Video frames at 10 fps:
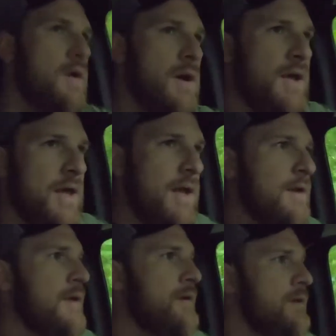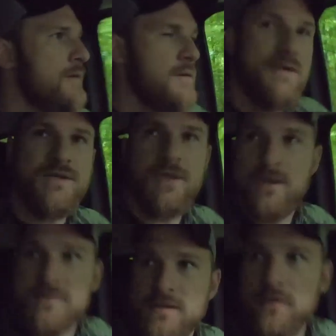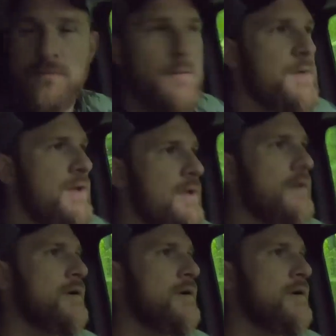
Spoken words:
again this year. So I'm gonna get in